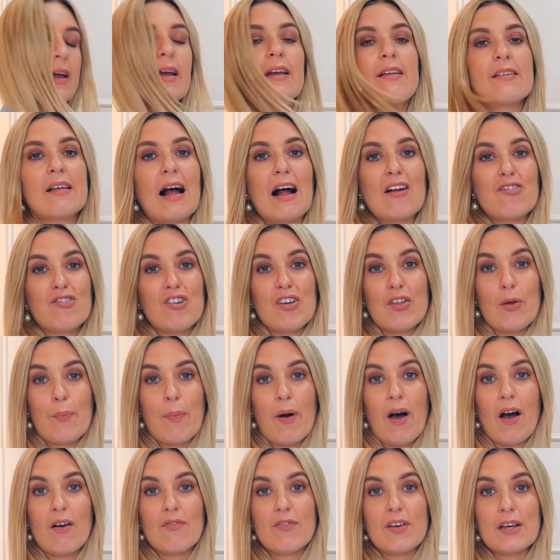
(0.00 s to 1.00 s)
it's actually the
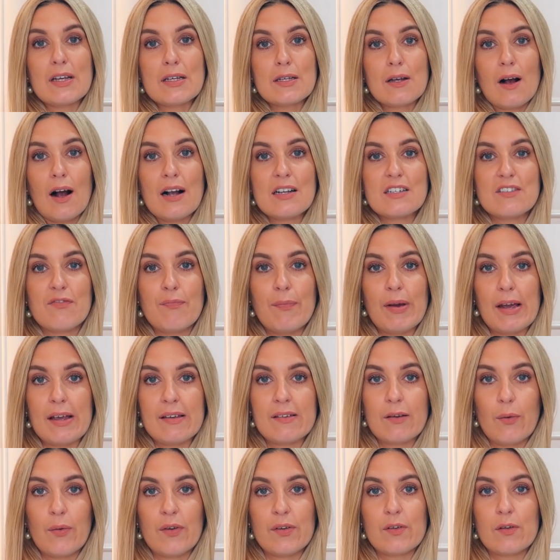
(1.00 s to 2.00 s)
perfect size for me.
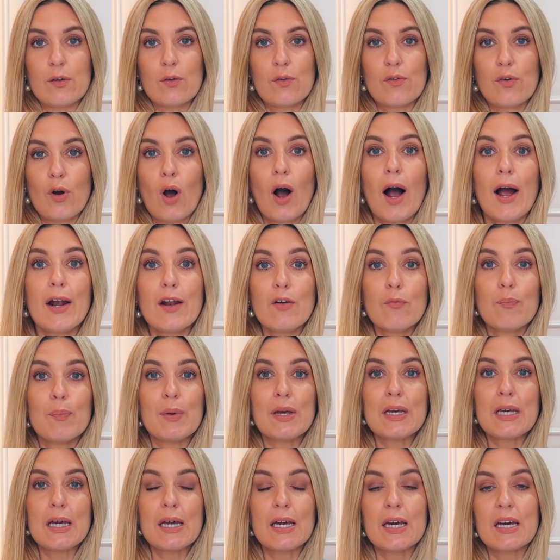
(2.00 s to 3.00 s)
So it's kind of
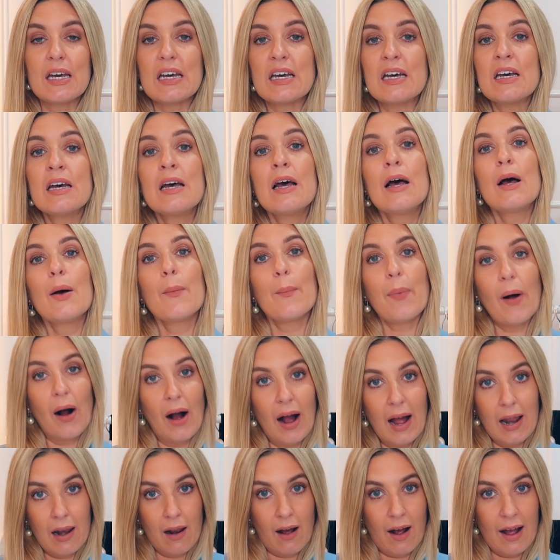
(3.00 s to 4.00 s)
big here, but
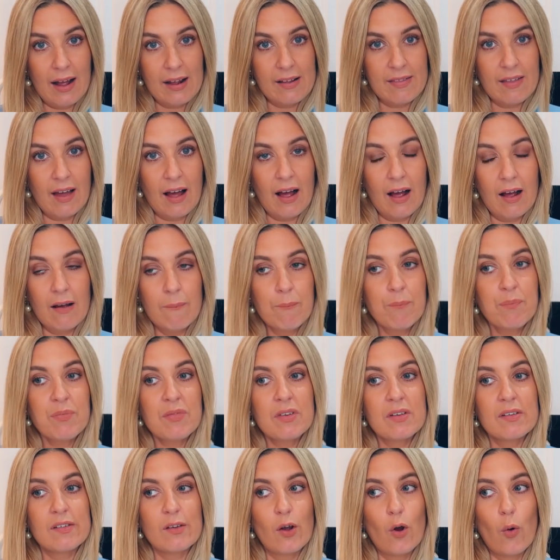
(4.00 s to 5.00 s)
I like that.
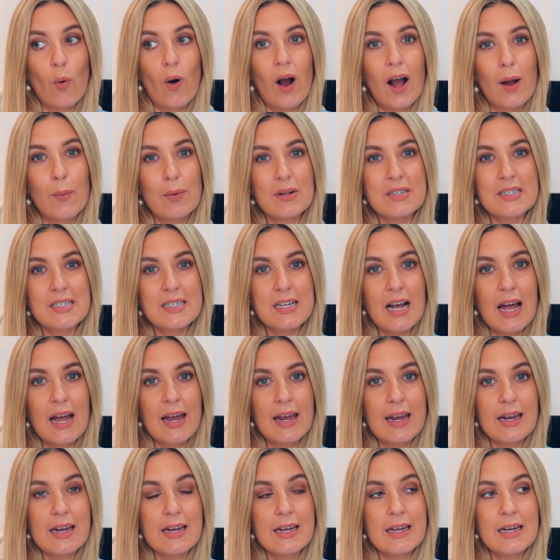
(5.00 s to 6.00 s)
So I would
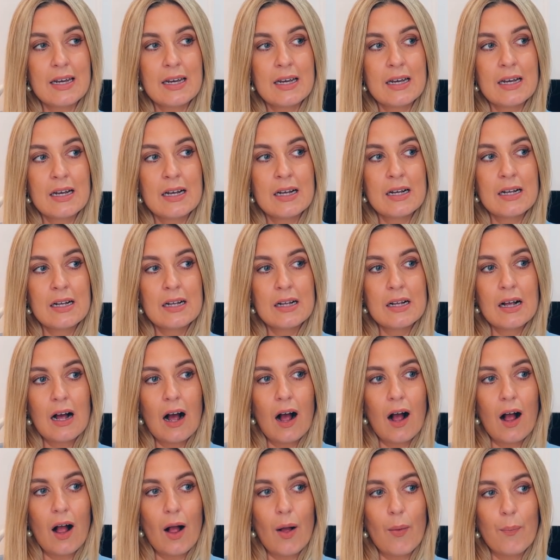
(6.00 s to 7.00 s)
say
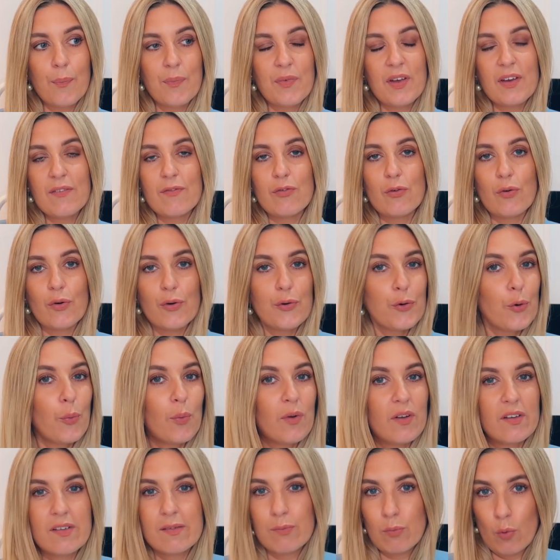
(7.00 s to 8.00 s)
if you're
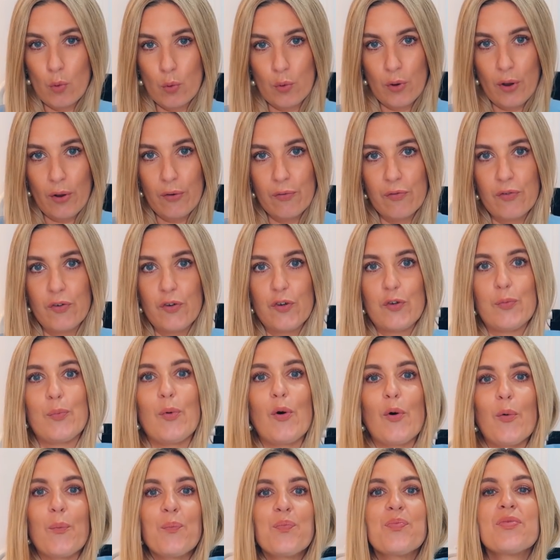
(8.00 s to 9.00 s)
normally a small, go for a
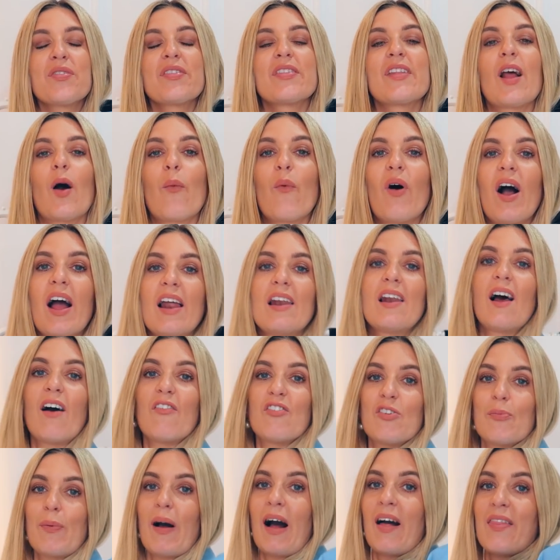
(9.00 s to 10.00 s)
small. Now what I
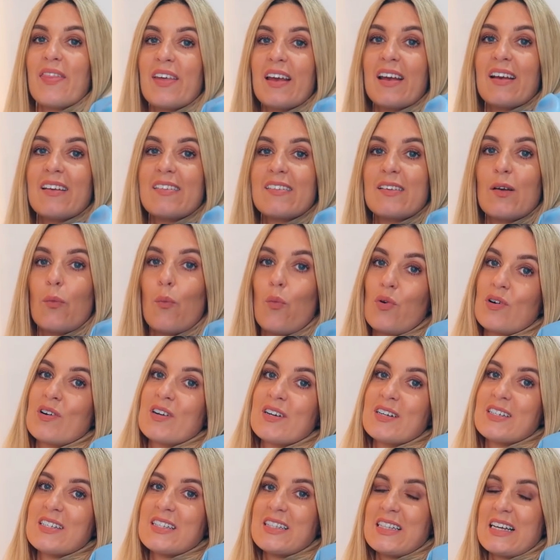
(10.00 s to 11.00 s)
loved about this
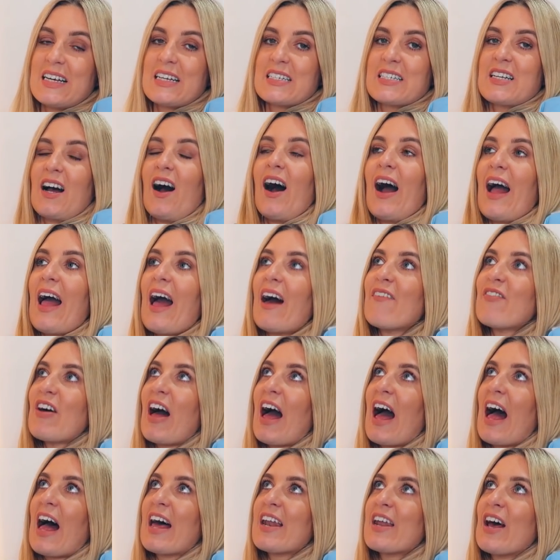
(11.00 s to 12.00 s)
was this. I have a
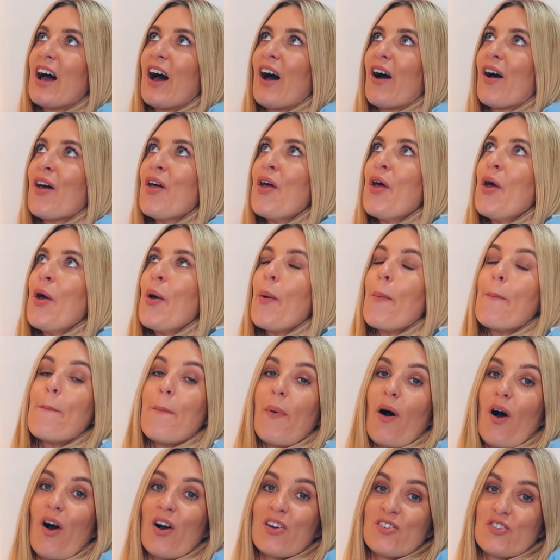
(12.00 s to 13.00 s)
Hannah
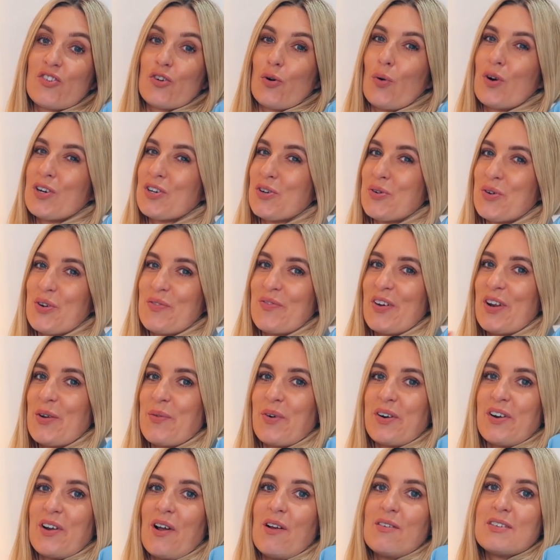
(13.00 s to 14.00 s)
Marshall, I don't know if
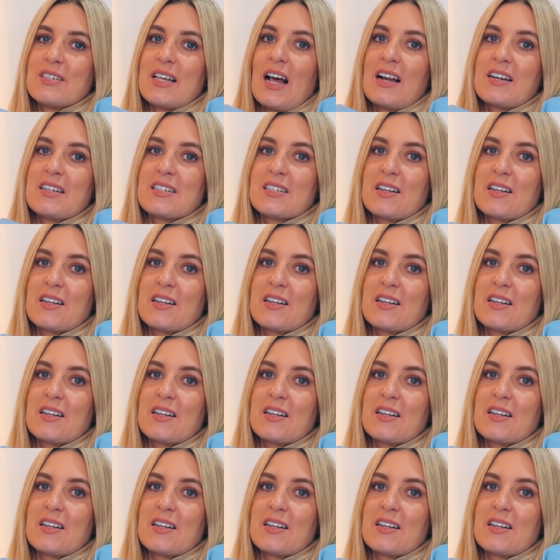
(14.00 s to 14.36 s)
anyone knows that